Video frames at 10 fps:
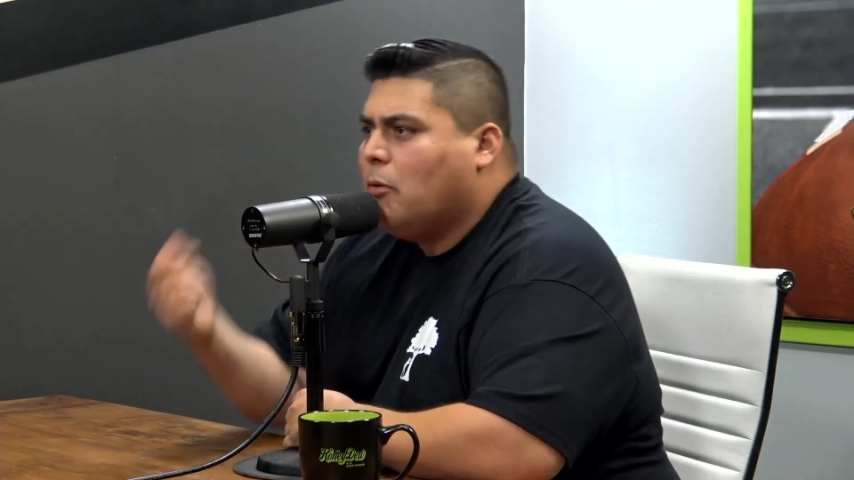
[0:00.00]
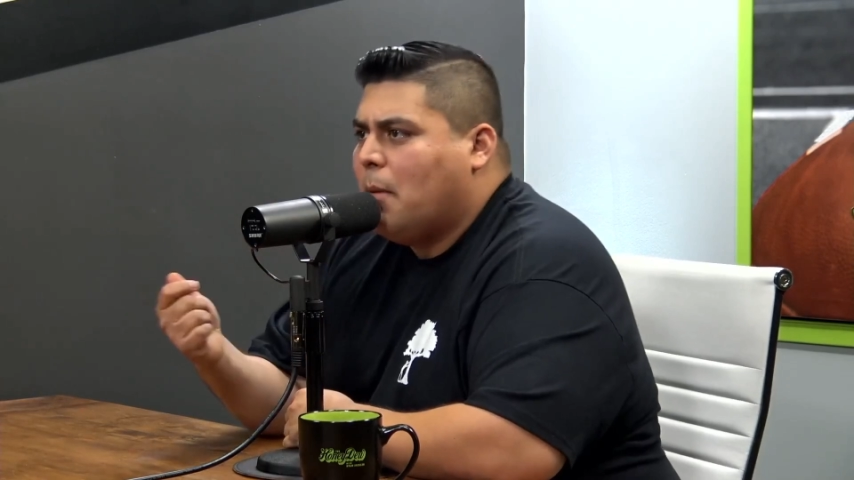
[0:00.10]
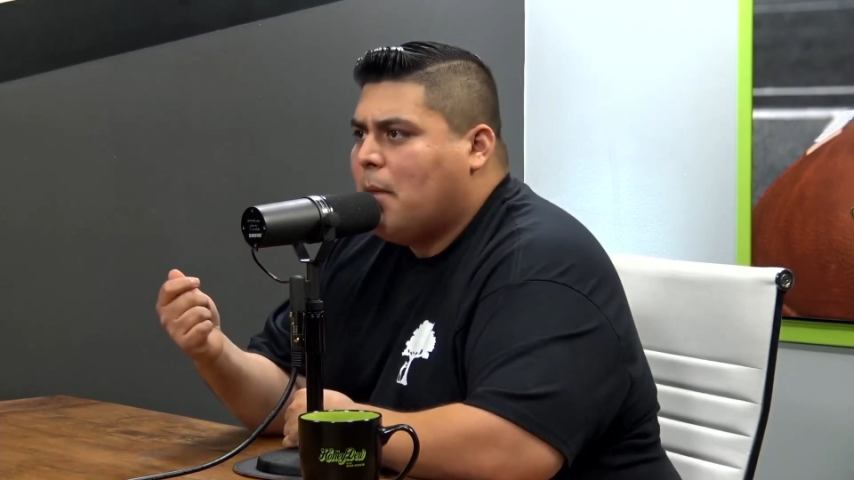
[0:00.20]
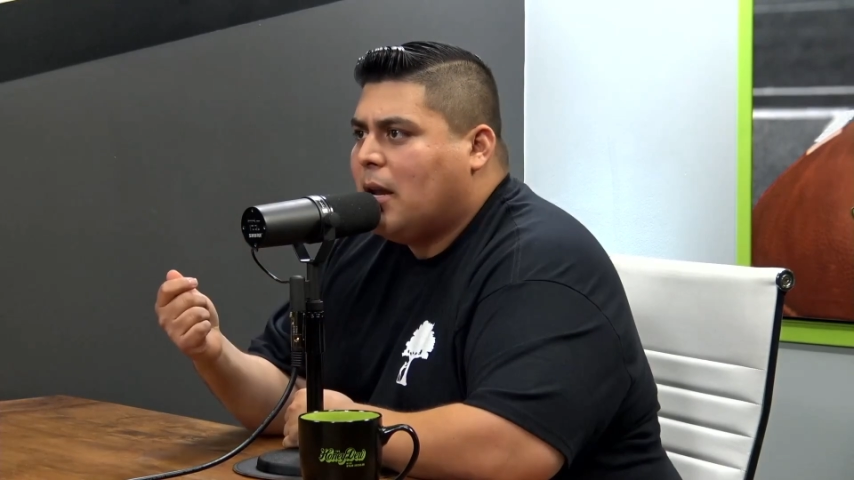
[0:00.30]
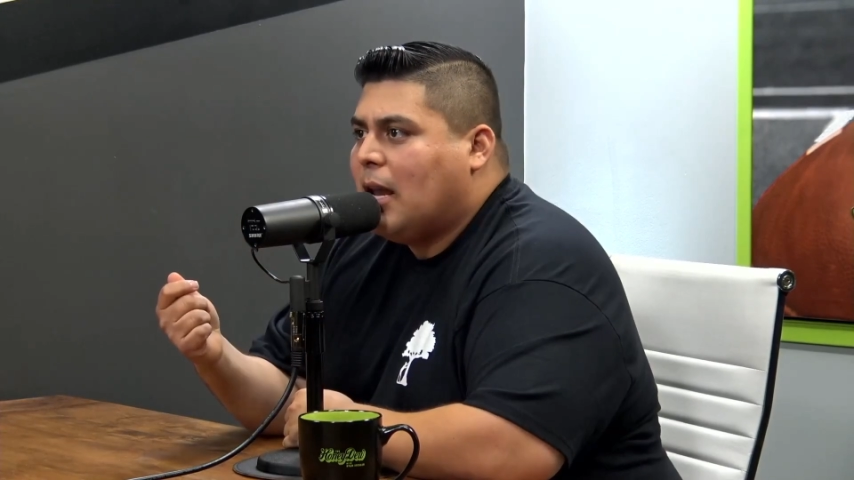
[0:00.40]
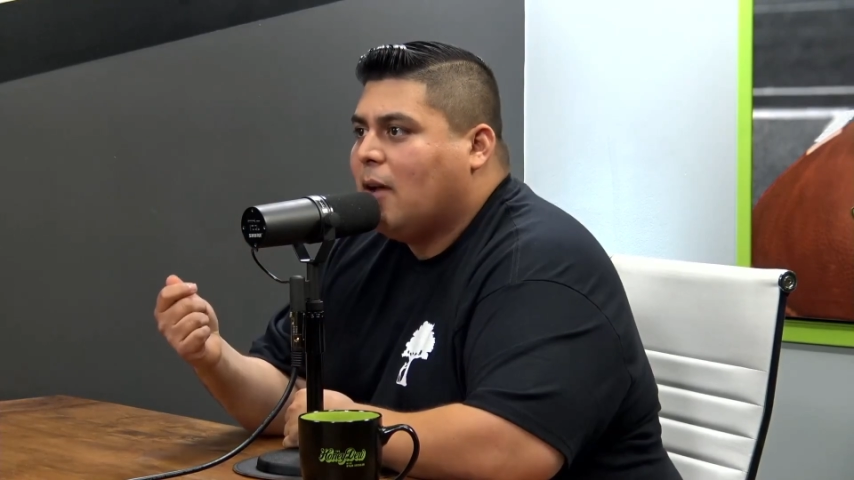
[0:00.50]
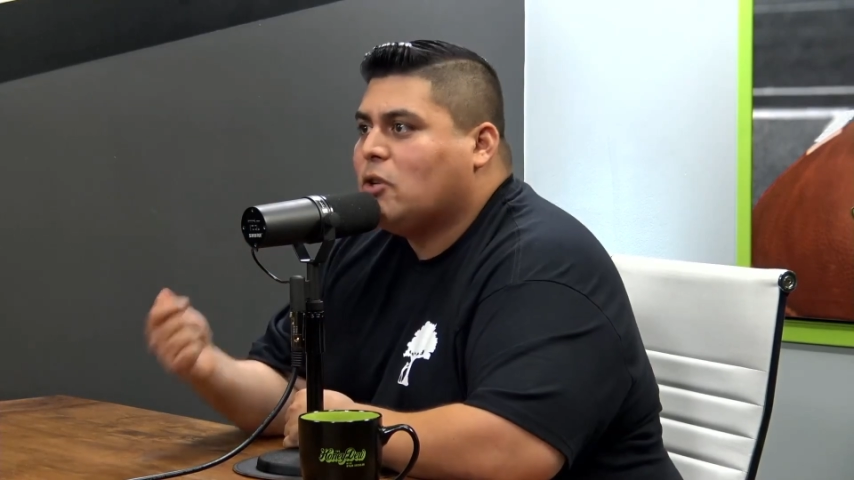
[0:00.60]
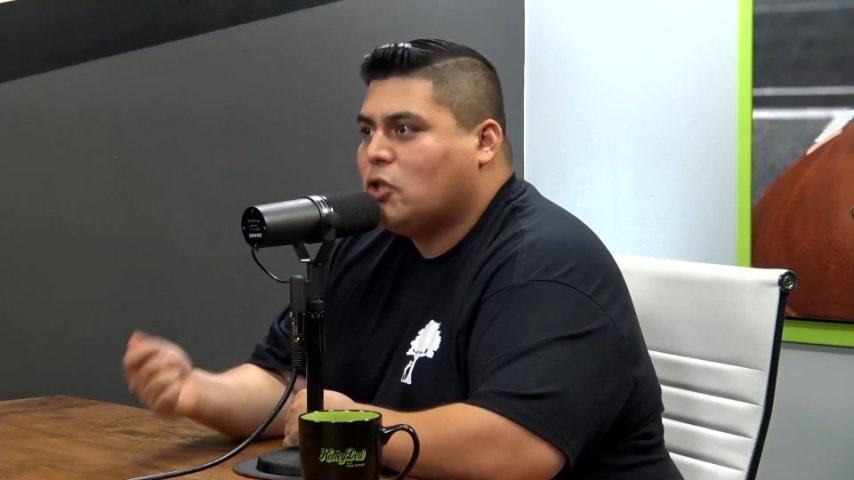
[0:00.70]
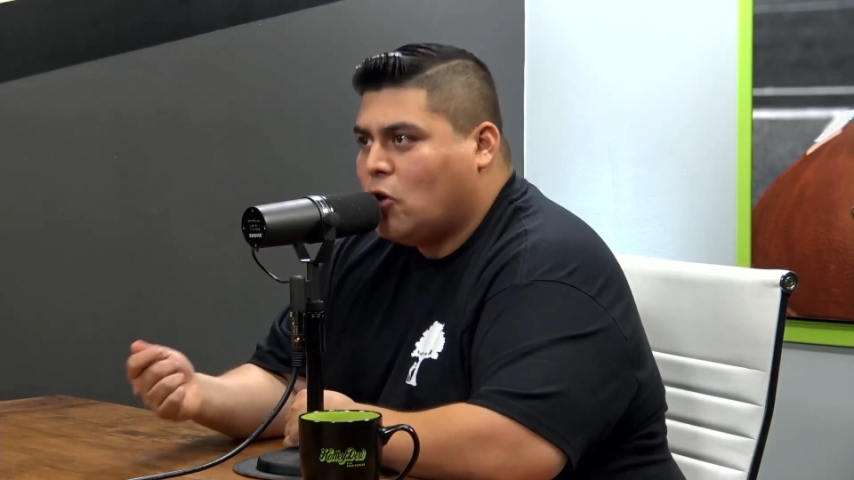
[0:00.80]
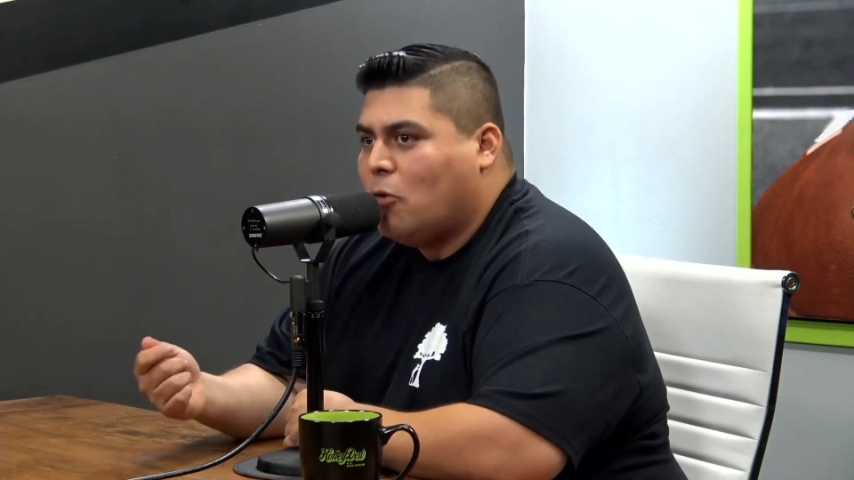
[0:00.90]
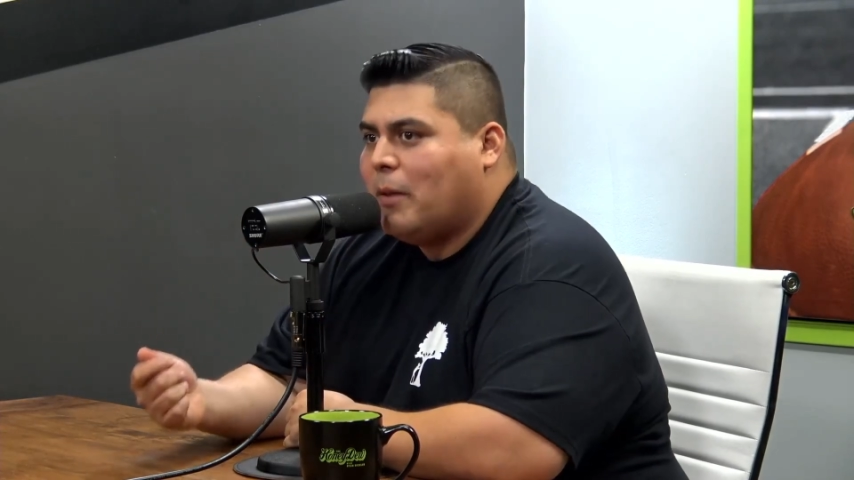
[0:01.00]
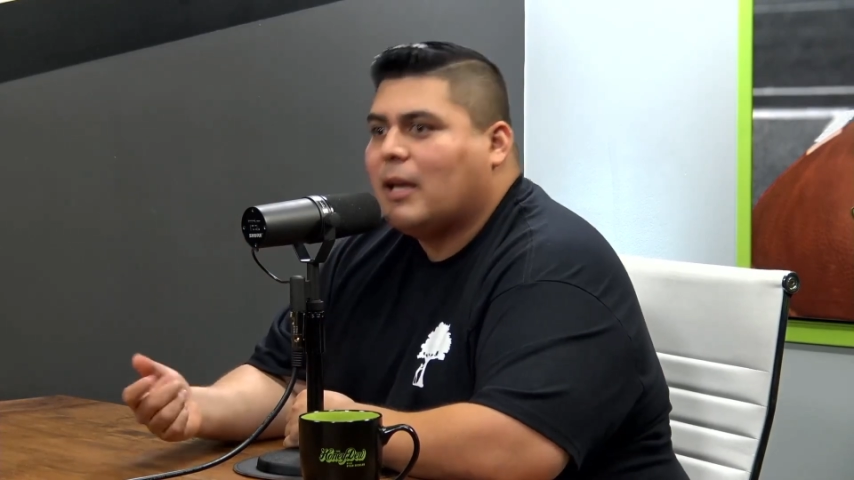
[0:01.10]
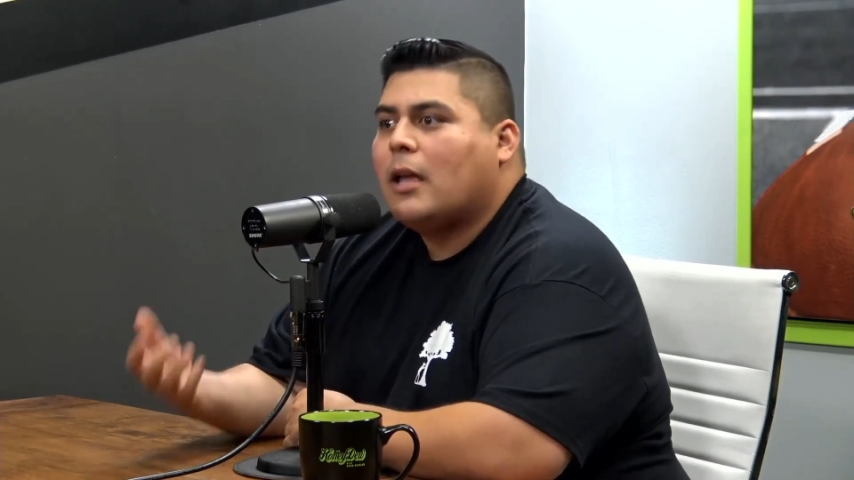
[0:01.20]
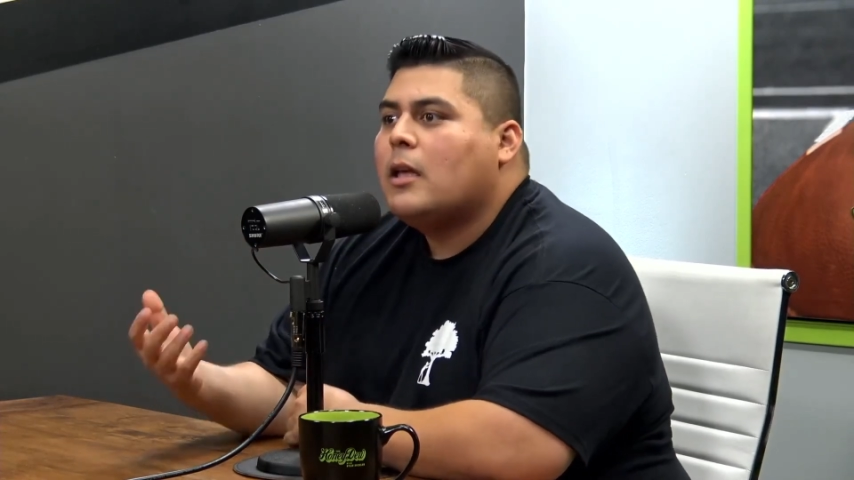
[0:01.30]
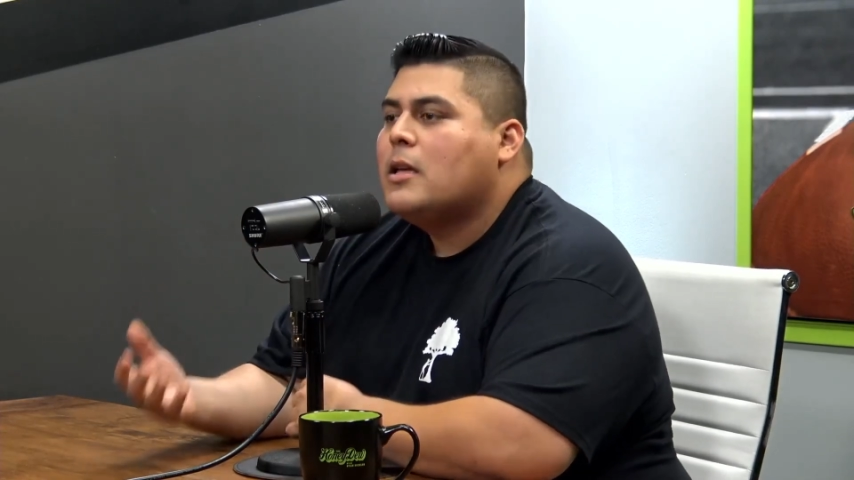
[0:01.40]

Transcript: my money out to show him, like,